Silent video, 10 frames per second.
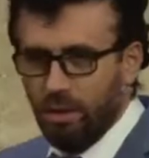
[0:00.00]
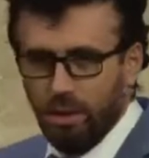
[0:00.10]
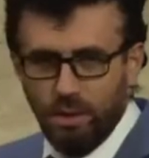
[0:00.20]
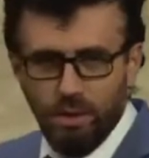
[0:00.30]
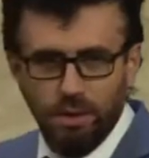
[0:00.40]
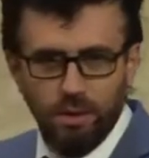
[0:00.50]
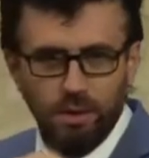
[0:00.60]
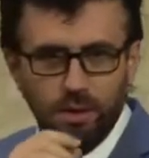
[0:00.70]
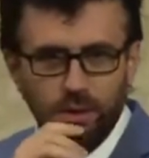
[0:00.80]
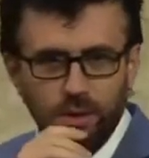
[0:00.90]

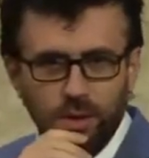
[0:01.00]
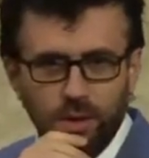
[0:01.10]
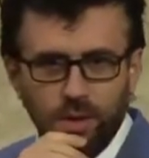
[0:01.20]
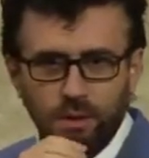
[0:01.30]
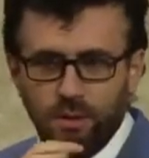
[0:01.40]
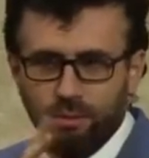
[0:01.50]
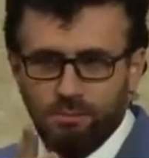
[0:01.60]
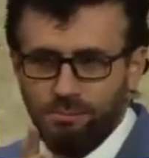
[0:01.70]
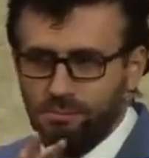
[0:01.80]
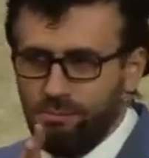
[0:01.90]

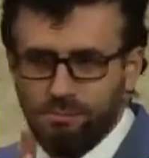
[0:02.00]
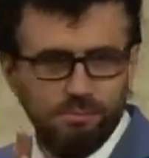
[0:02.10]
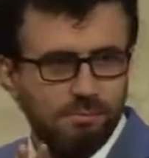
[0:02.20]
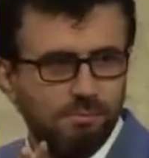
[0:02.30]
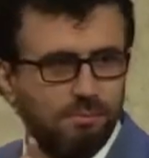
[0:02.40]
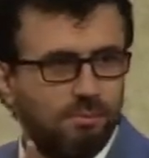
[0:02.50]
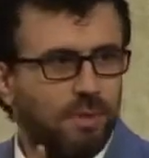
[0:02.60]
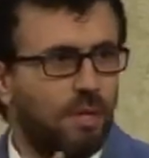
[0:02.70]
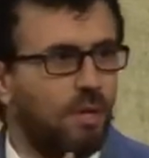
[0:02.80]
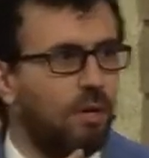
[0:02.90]

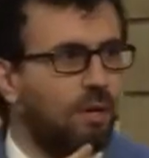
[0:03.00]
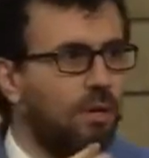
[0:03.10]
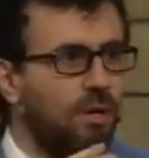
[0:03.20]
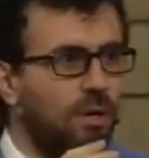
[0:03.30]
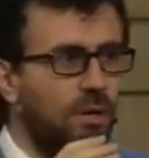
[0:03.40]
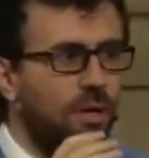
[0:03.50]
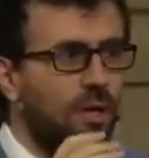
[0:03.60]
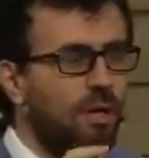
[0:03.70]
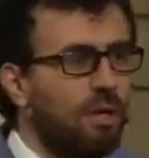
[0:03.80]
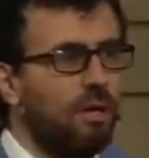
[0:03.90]

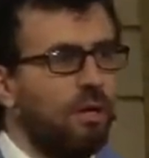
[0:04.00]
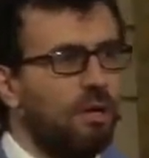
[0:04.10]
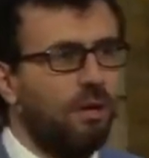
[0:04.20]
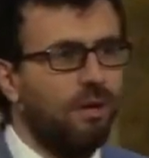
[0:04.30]
Nothing is said.